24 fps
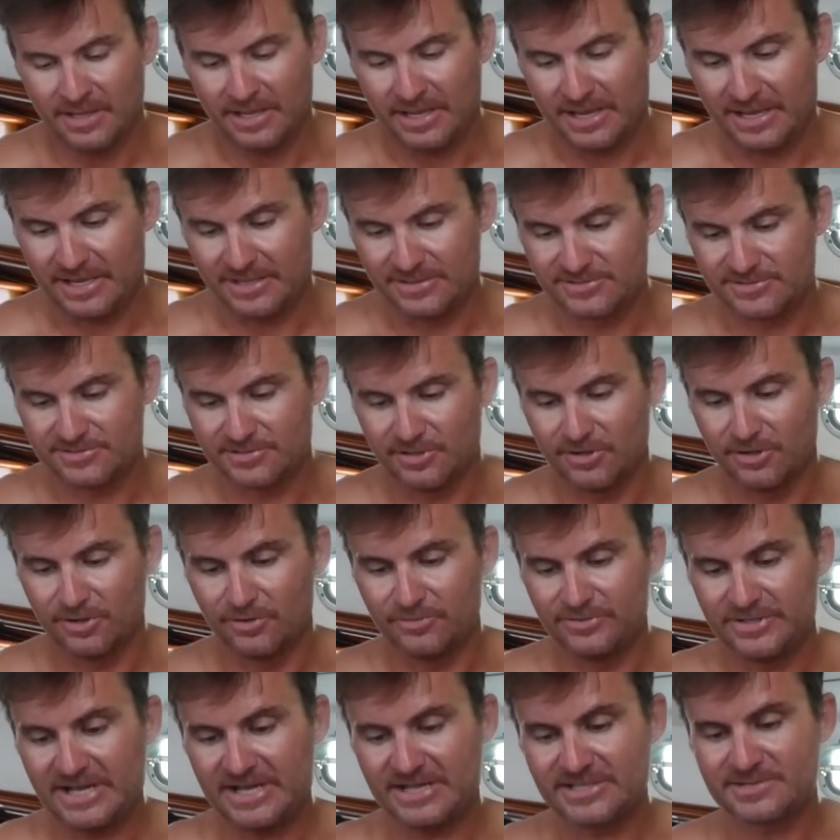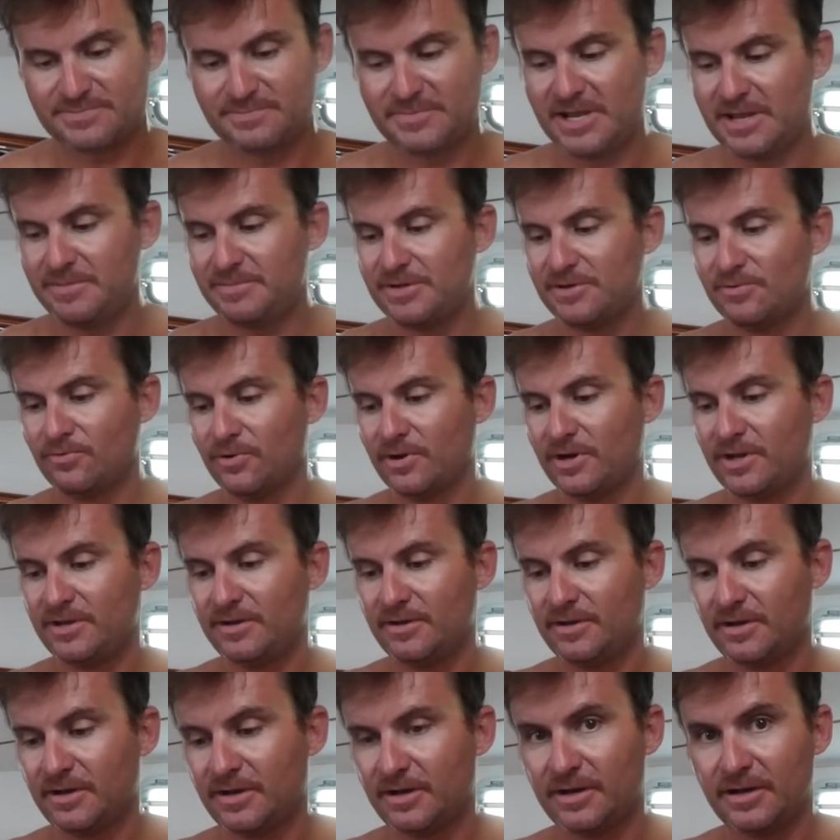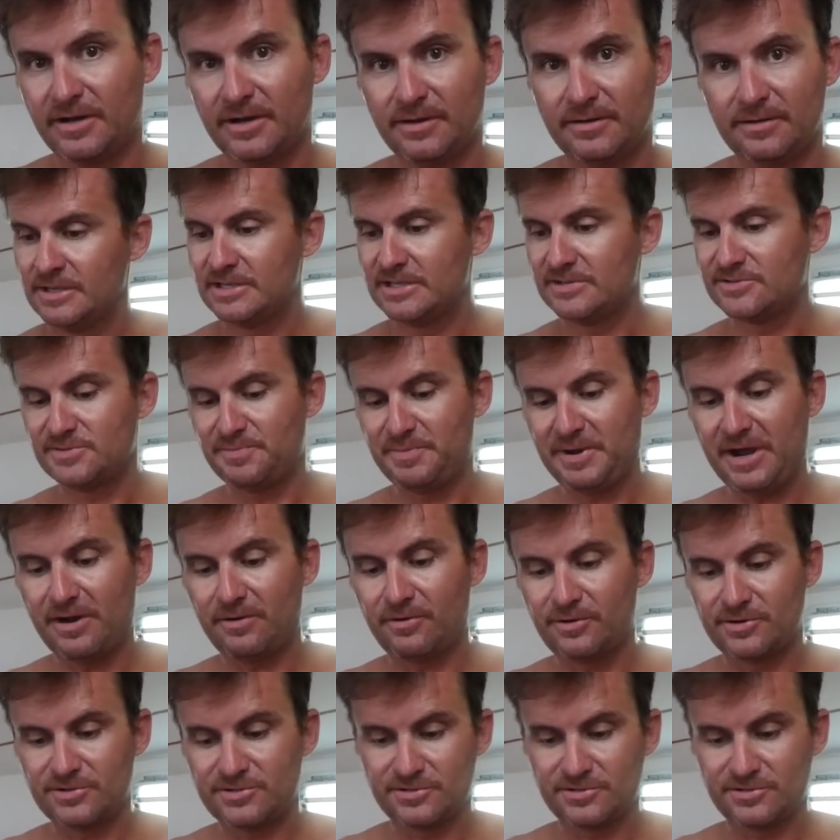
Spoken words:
And so that's maybe what gives it power.